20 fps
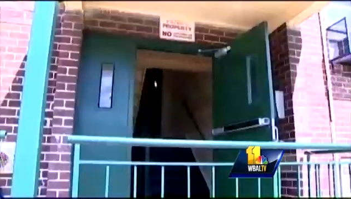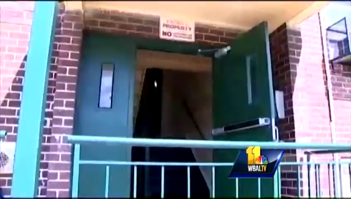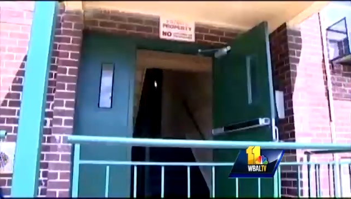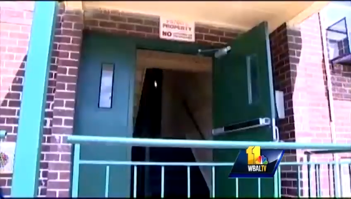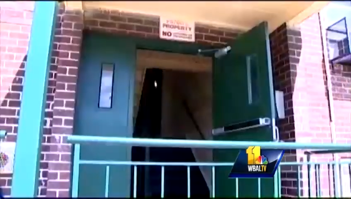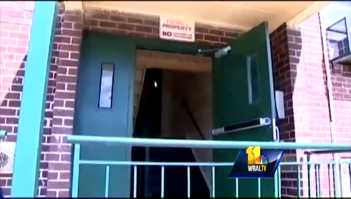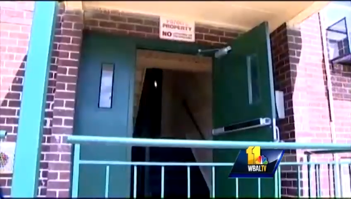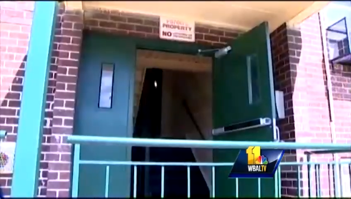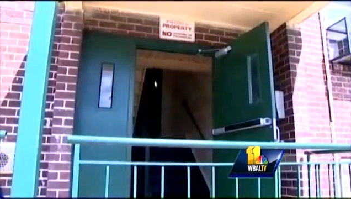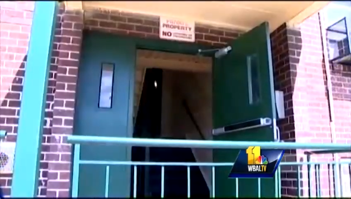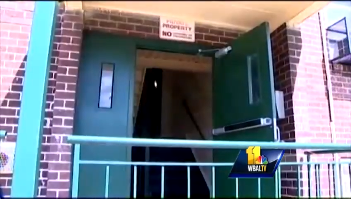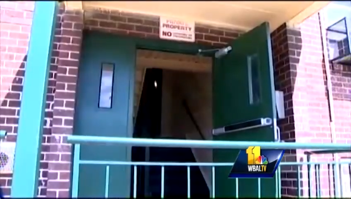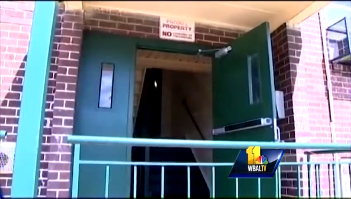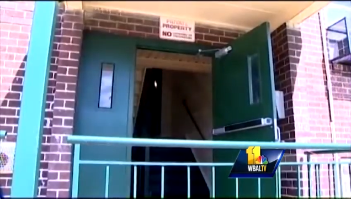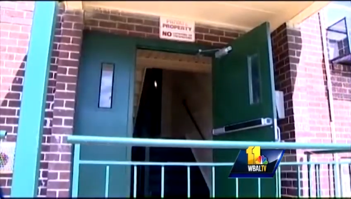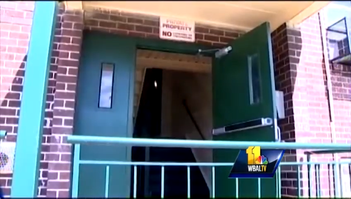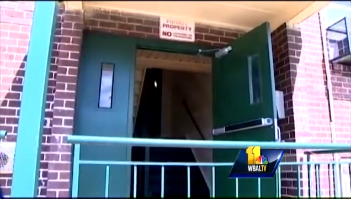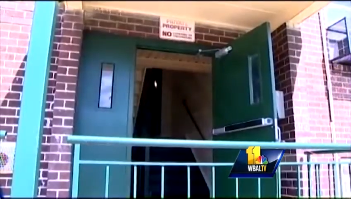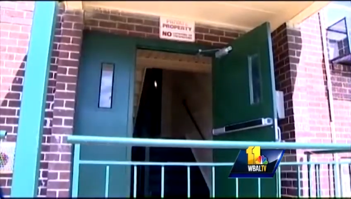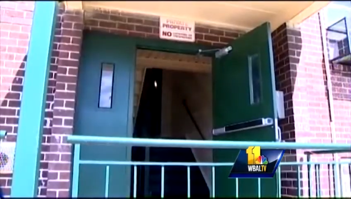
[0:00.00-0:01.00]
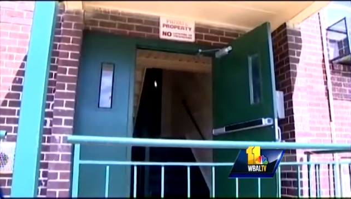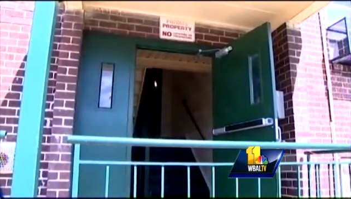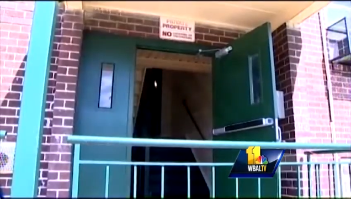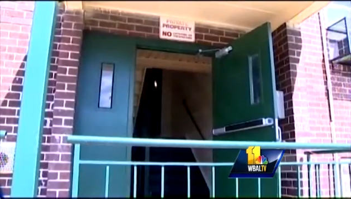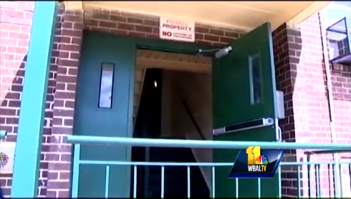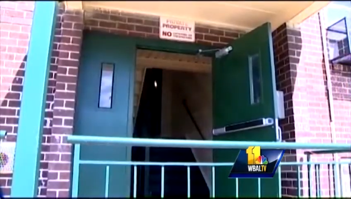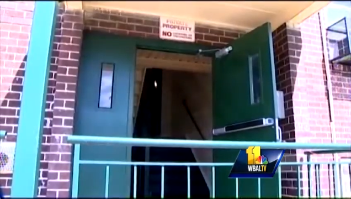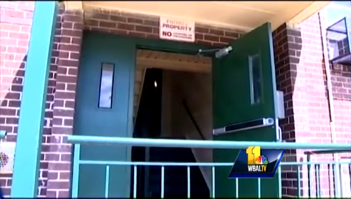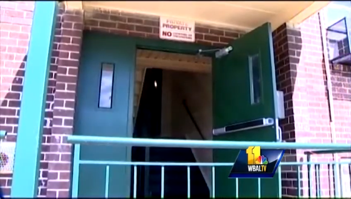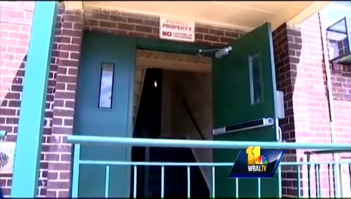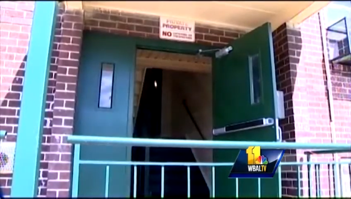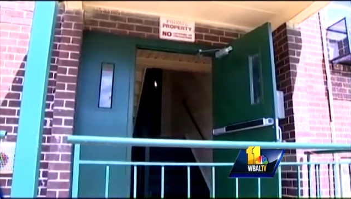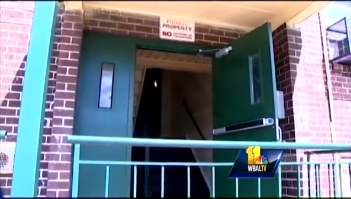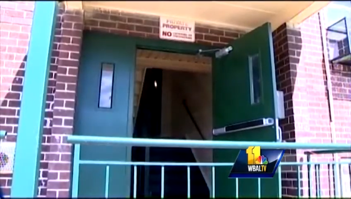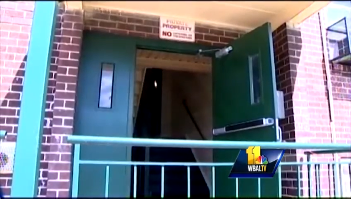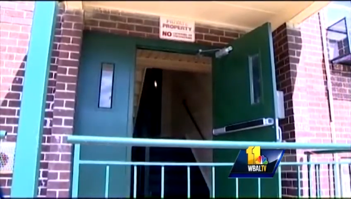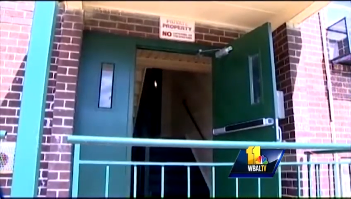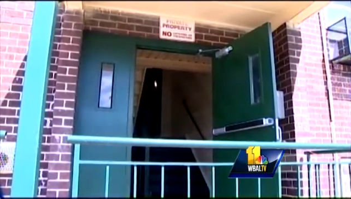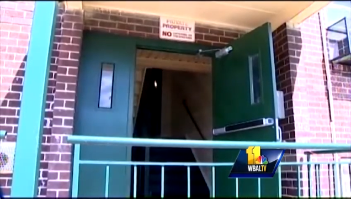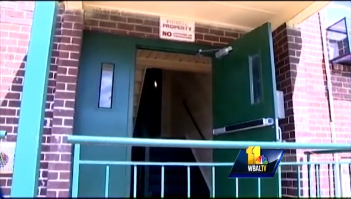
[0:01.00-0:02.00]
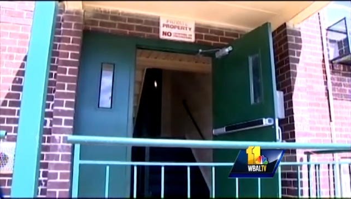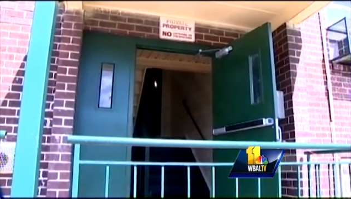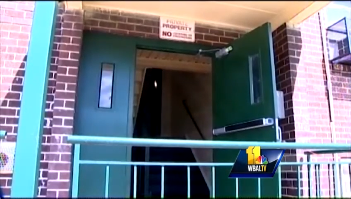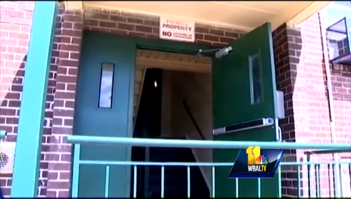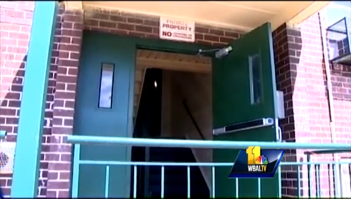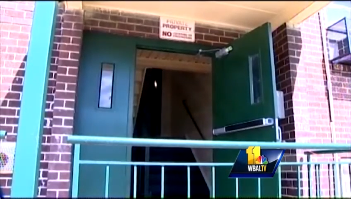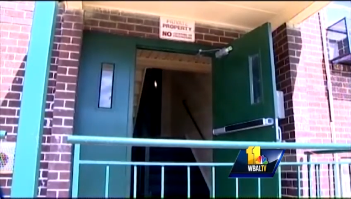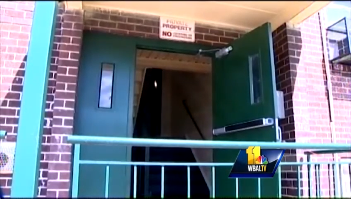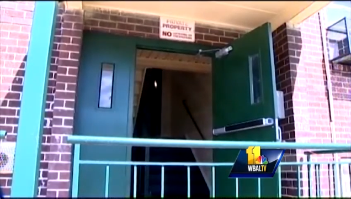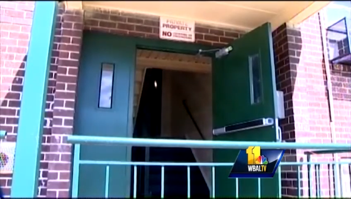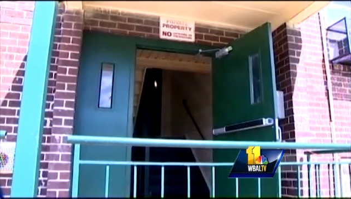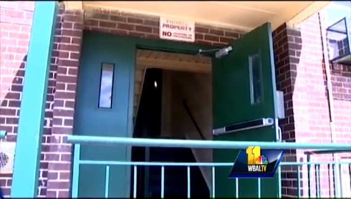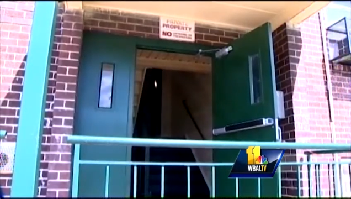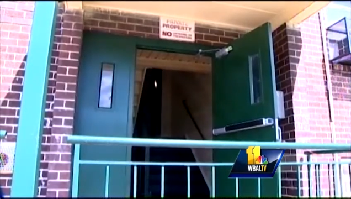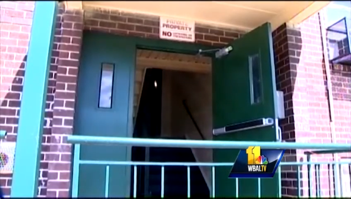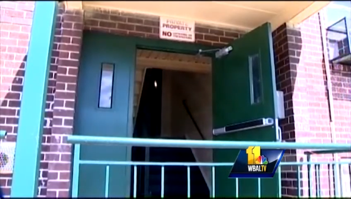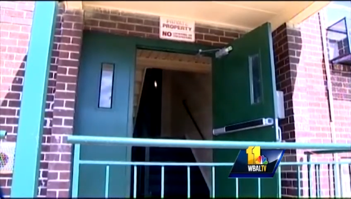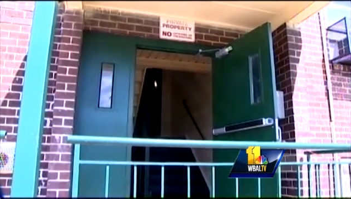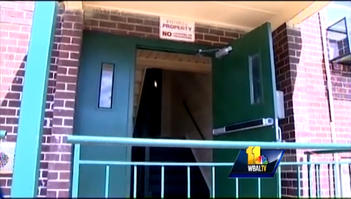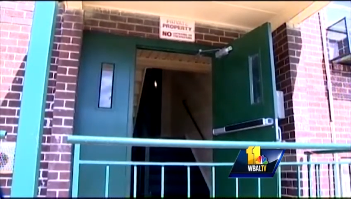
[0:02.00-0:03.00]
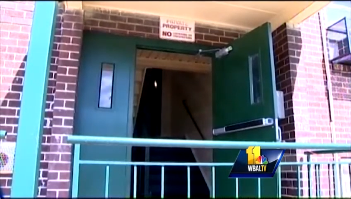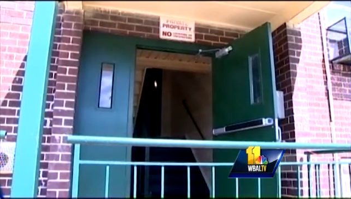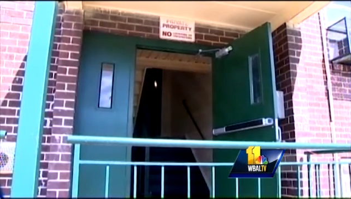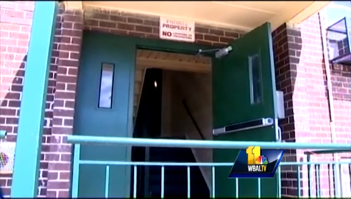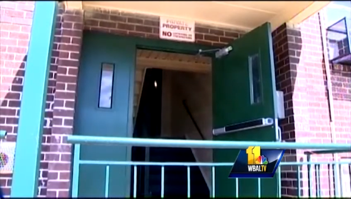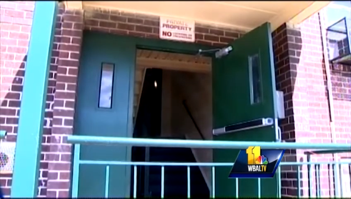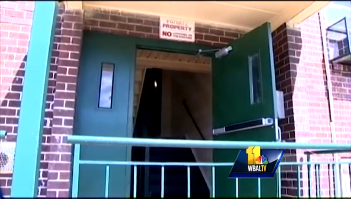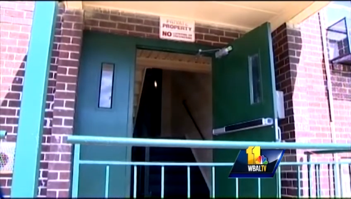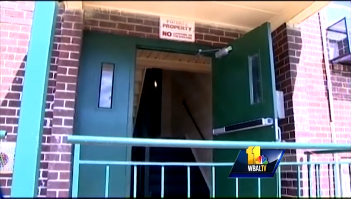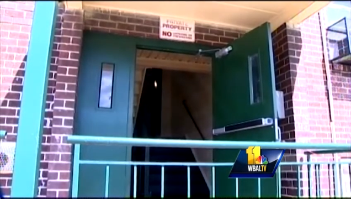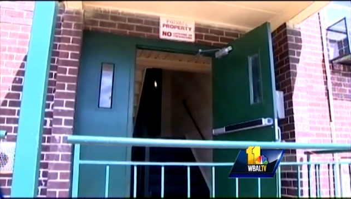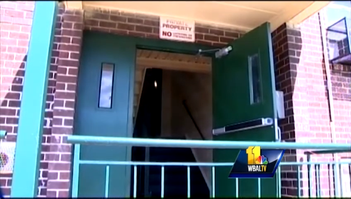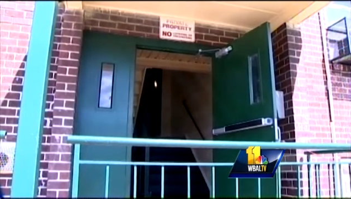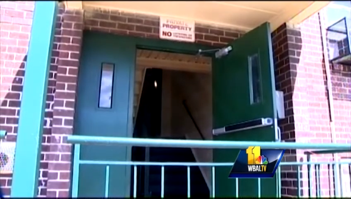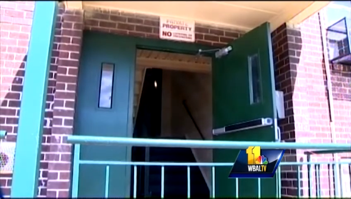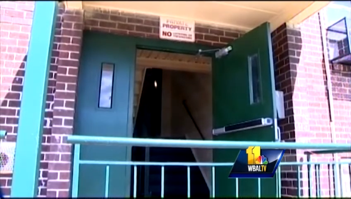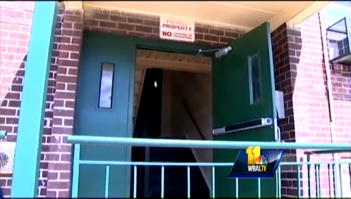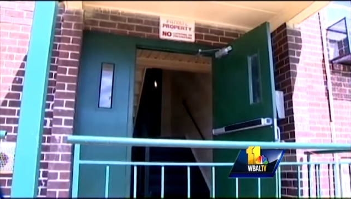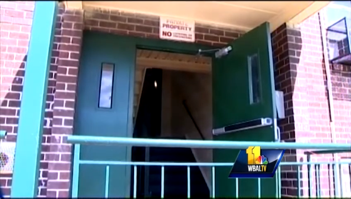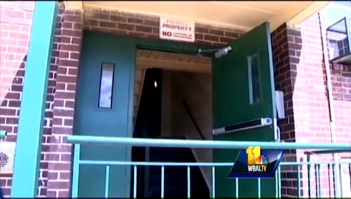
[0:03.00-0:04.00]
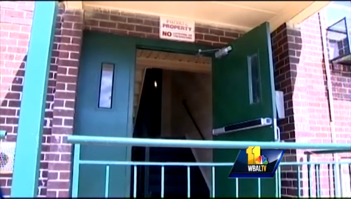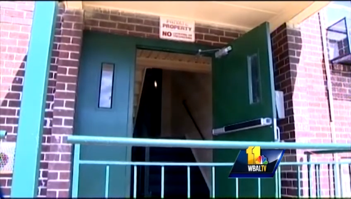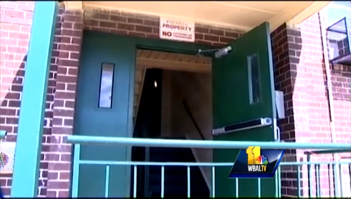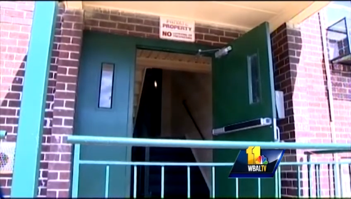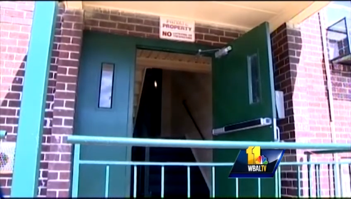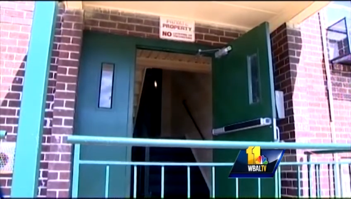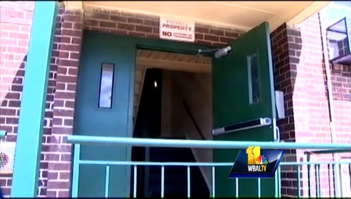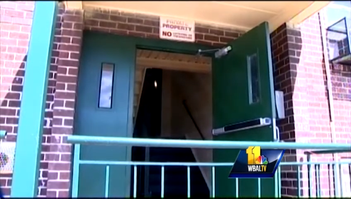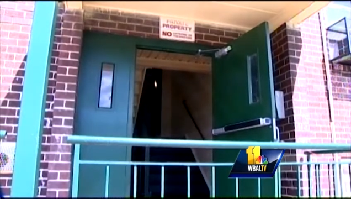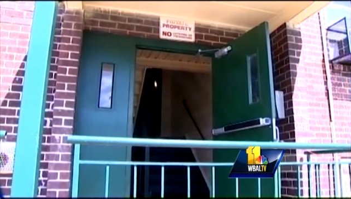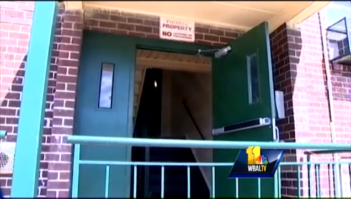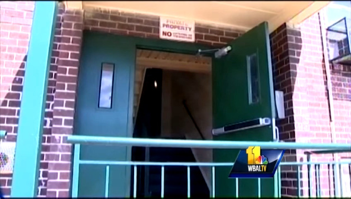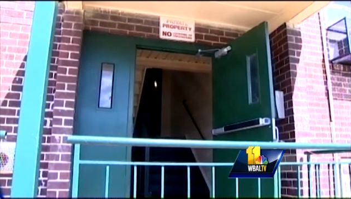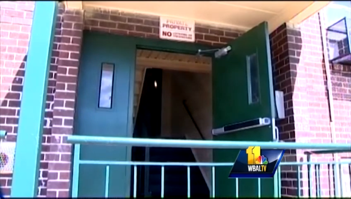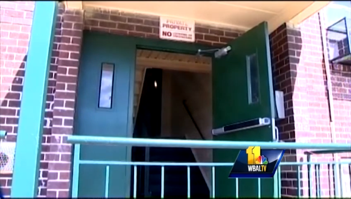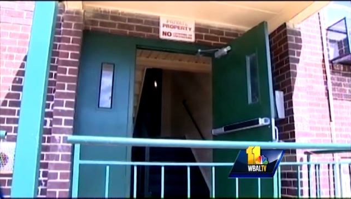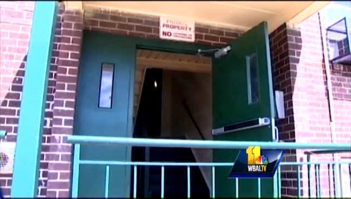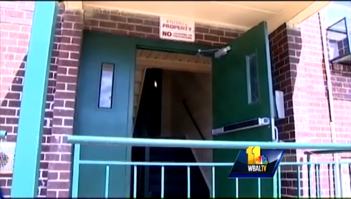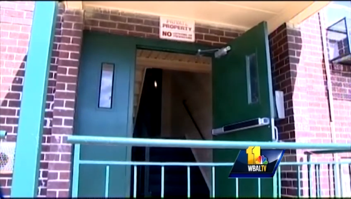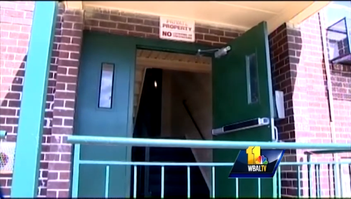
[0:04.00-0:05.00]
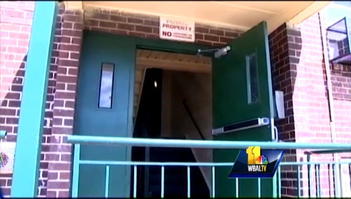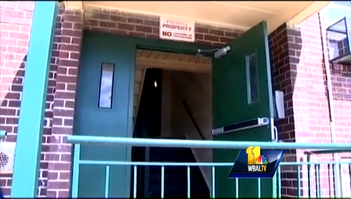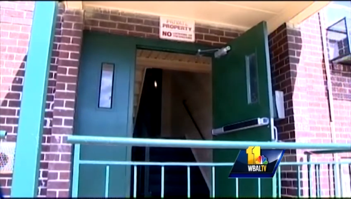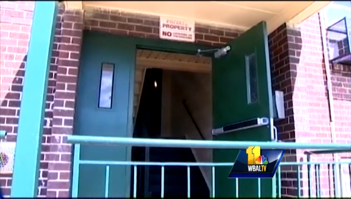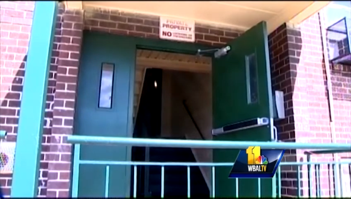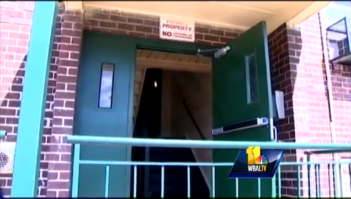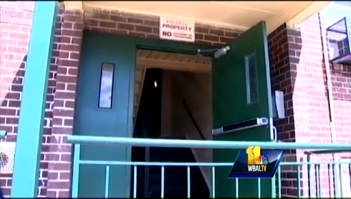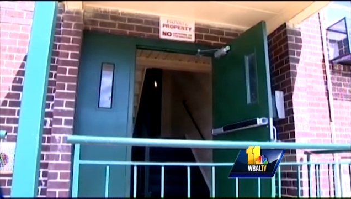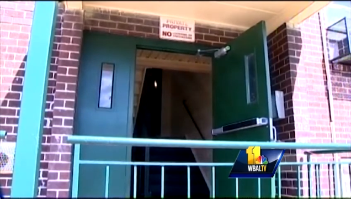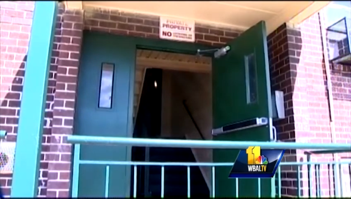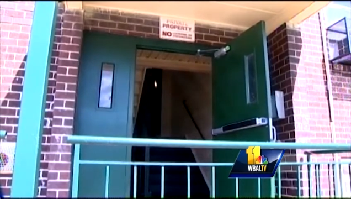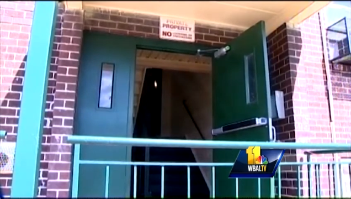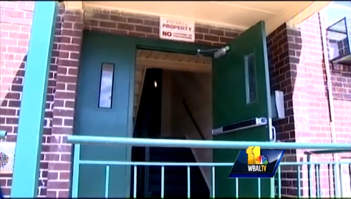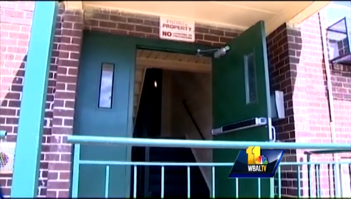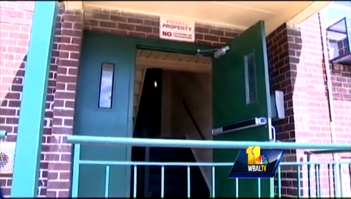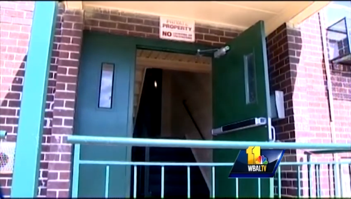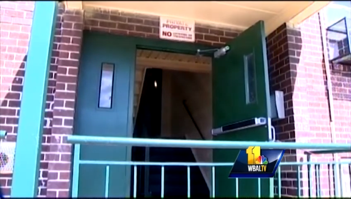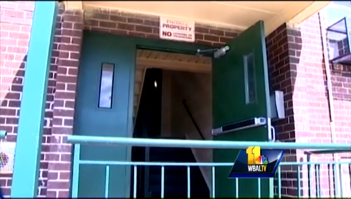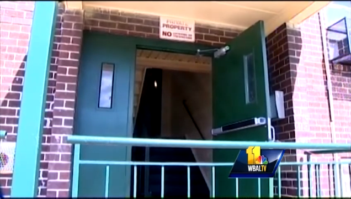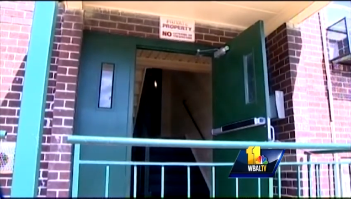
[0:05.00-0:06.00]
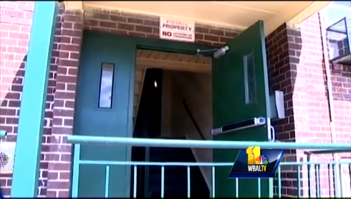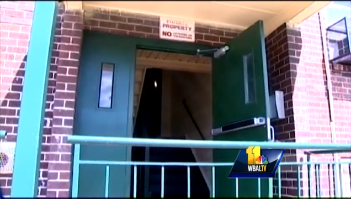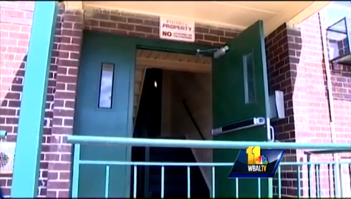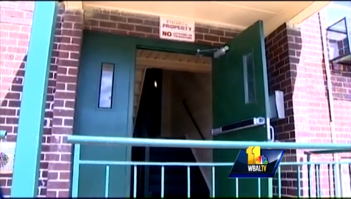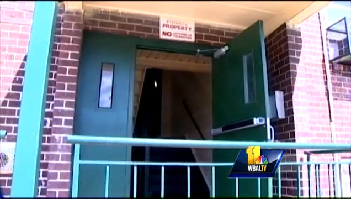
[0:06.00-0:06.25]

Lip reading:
Nobody's mouth can be seen.